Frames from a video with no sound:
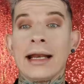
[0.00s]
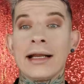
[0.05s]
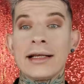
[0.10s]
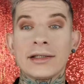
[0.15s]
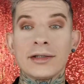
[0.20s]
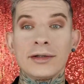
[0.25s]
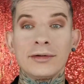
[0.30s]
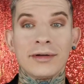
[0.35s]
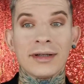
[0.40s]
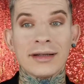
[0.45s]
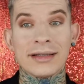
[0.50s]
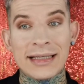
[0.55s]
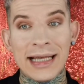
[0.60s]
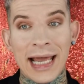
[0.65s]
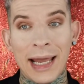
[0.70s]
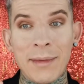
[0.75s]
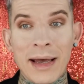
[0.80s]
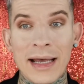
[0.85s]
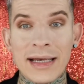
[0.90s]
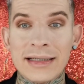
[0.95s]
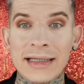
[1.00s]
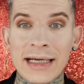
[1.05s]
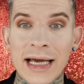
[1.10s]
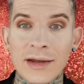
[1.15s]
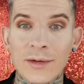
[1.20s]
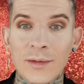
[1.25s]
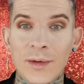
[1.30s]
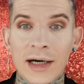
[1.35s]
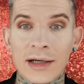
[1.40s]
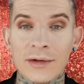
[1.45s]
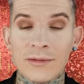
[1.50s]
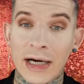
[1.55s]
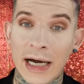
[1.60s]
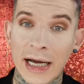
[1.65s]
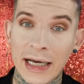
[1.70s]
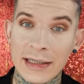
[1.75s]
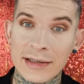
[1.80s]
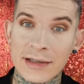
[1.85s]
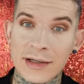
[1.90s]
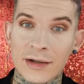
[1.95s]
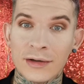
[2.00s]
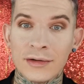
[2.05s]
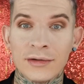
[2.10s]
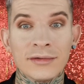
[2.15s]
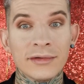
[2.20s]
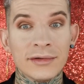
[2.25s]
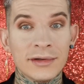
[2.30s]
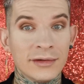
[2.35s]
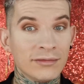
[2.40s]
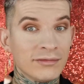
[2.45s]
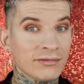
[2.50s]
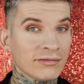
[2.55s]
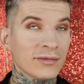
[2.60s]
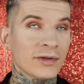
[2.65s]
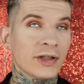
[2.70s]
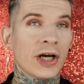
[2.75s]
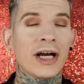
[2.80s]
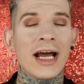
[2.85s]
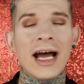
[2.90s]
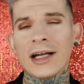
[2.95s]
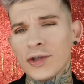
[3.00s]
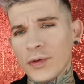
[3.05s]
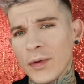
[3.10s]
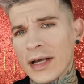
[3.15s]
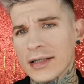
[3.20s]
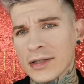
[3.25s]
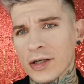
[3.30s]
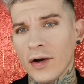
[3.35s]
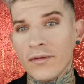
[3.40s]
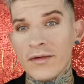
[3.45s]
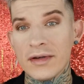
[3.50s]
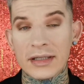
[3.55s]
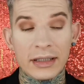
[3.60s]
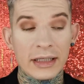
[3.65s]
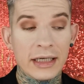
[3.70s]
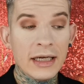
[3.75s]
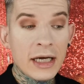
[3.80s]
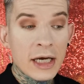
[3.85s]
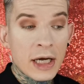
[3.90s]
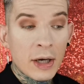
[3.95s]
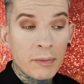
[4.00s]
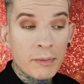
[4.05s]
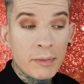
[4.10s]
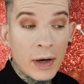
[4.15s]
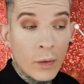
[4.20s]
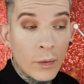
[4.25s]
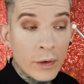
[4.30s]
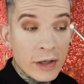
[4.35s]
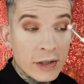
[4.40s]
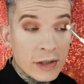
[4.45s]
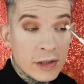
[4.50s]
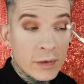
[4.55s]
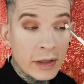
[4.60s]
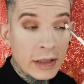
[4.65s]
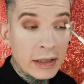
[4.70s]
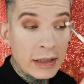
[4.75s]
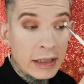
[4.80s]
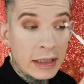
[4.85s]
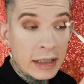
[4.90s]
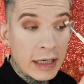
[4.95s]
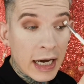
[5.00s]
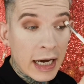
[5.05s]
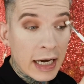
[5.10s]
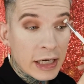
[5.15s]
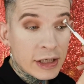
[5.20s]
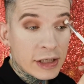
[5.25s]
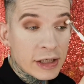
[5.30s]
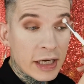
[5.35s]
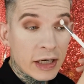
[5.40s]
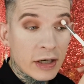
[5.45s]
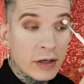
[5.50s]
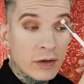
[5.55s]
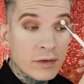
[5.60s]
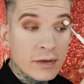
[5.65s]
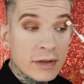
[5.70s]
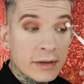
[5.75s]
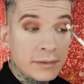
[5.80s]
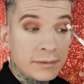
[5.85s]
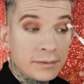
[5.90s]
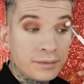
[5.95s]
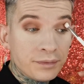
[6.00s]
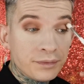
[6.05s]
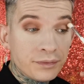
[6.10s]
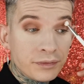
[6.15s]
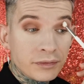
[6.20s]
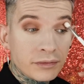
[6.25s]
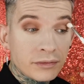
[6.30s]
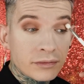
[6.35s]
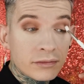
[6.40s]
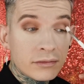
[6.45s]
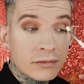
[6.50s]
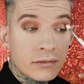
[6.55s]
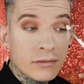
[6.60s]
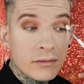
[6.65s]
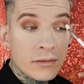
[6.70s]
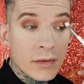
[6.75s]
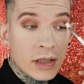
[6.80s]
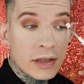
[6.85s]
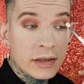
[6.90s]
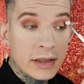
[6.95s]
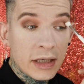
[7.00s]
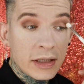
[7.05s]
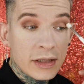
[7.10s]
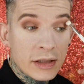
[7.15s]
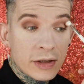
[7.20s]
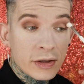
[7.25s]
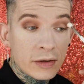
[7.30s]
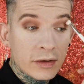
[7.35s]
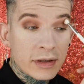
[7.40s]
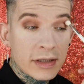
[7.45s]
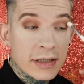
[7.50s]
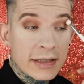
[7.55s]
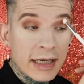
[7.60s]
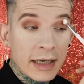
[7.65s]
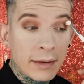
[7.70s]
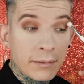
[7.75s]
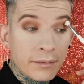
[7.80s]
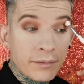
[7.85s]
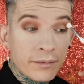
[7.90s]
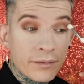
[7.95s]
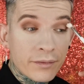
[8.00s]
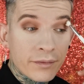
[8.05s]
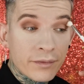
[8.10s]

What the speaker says: needs to look the same as the other one, right? So they're not twins, obviously, but when you're doing the eyeshadows, they need to look the same